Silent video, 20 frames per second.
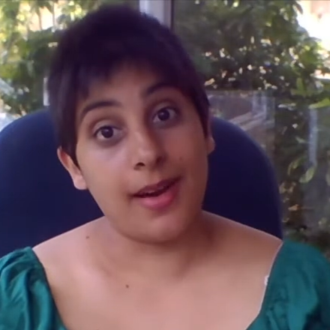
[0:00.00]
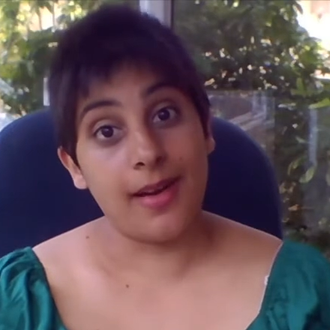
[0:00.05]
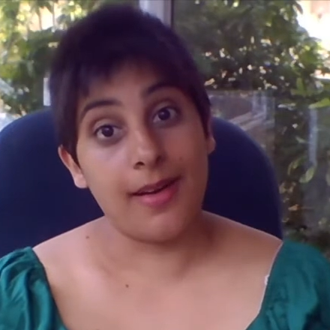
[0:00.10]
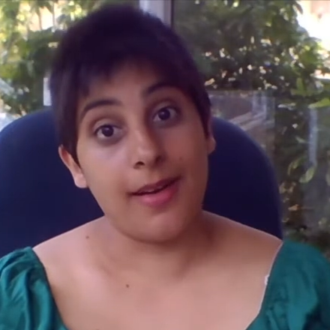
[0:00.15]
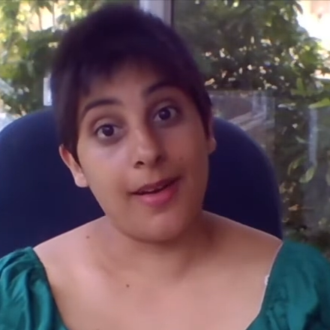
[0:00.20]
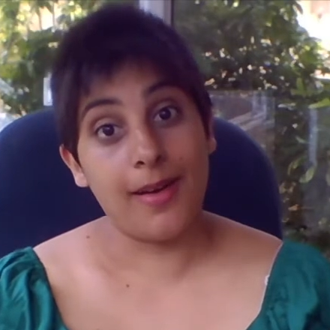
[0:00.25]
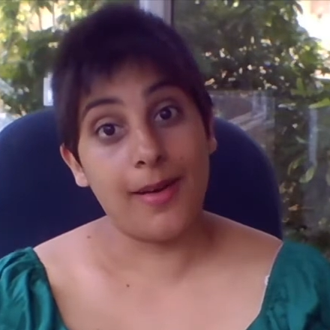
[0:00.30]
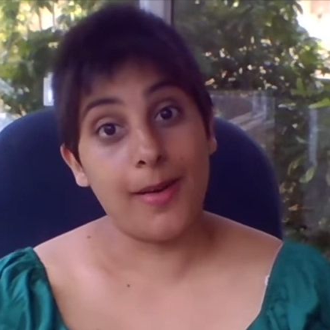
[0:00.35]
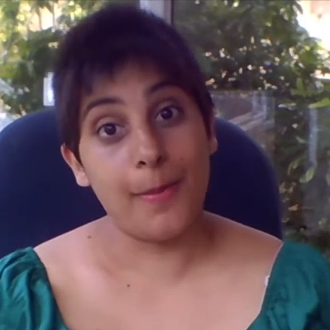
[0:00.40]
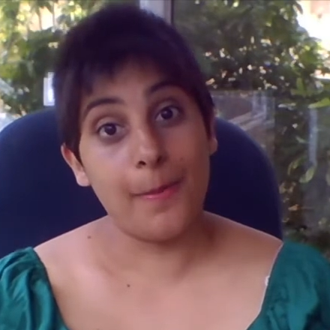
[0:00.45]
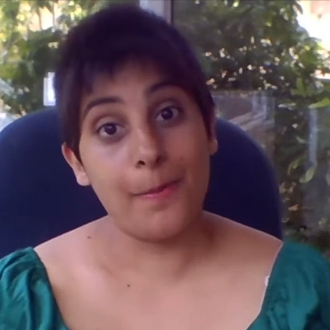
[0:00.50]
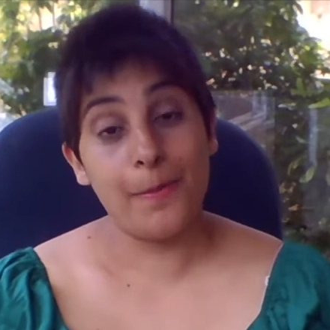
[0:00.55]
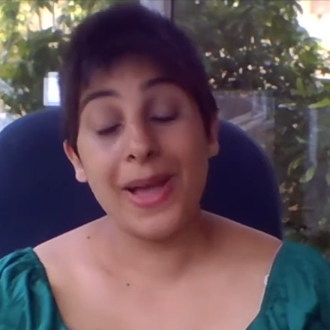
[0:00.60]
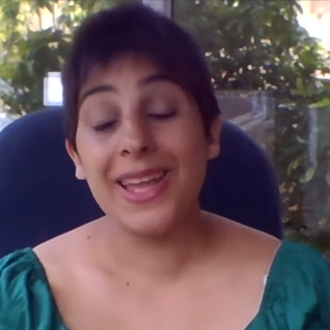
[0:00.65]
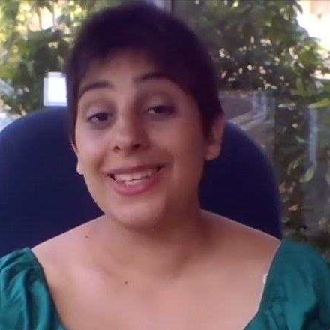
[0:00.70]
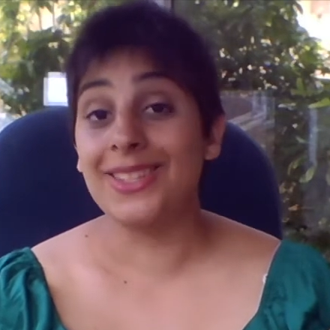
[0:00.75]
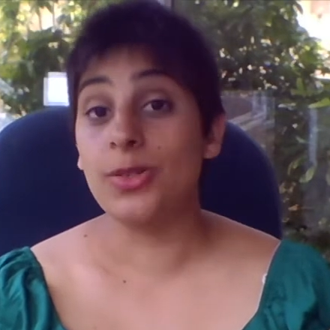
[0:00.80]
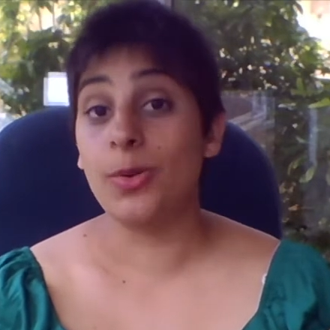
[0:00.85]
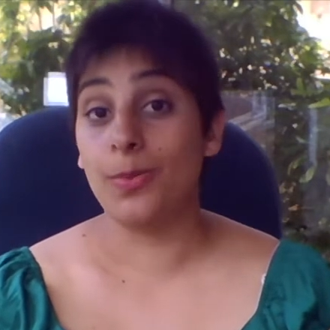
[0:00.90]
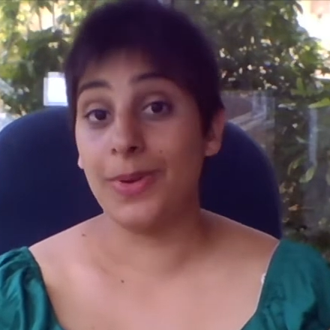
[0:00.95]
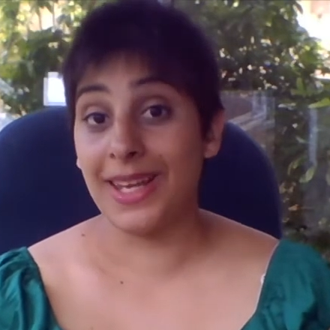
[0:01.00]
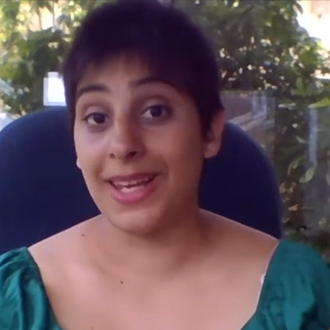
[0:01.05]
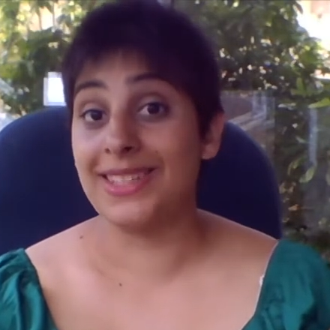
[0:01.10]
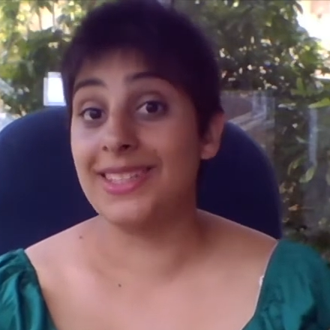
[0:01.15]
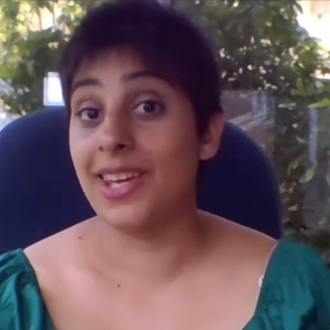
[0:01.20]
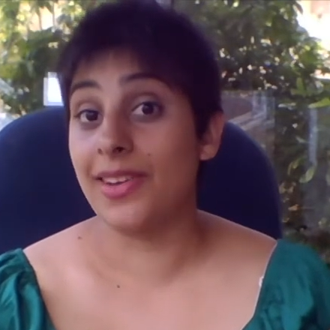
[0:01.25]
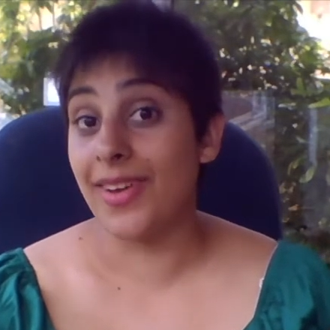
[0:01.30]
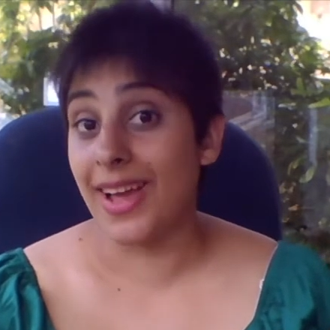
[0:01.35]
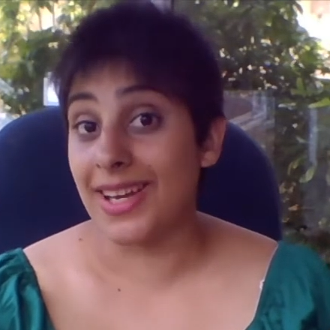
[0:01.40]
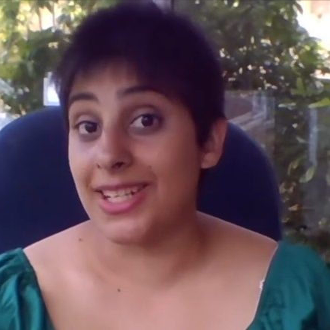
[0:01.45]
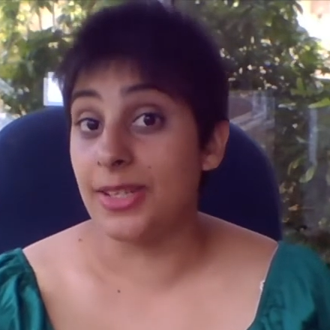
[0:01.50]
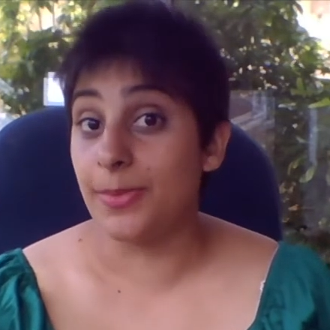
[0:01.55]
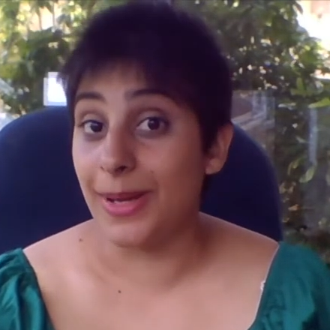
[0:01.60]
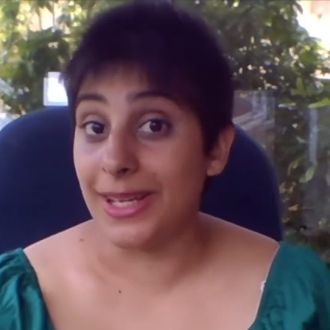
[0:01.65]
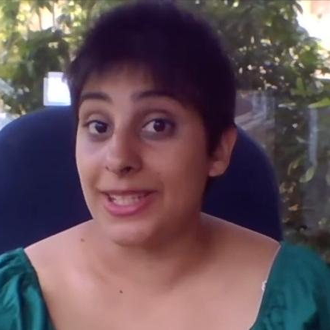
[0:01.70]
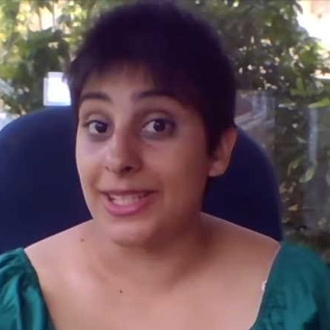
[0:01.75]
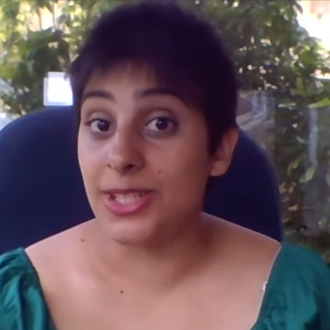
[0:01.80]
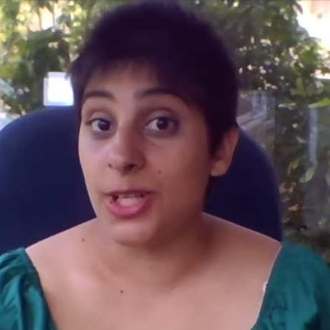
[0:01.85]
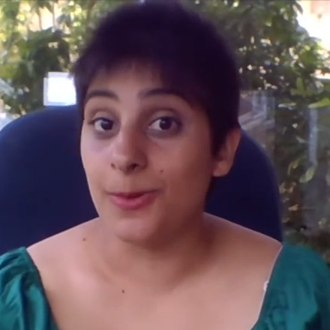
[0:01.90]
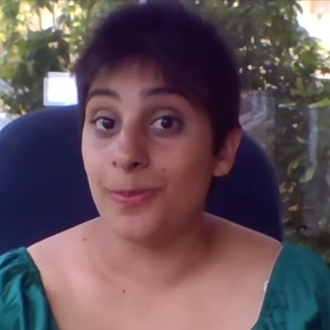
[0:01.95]
are based on places I've actually
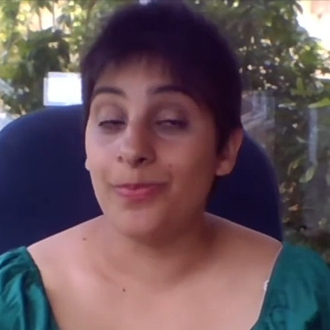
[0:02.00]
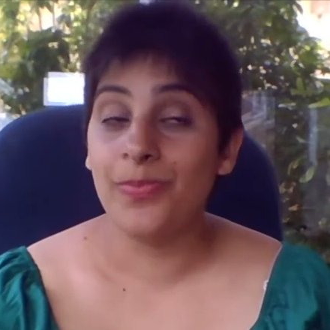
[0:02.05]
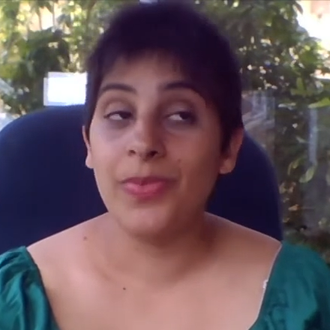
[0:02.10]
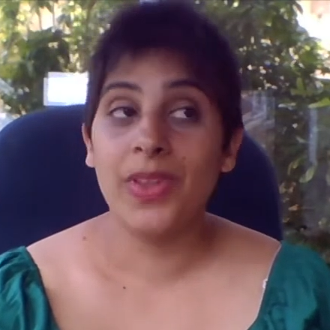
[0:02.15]
been to.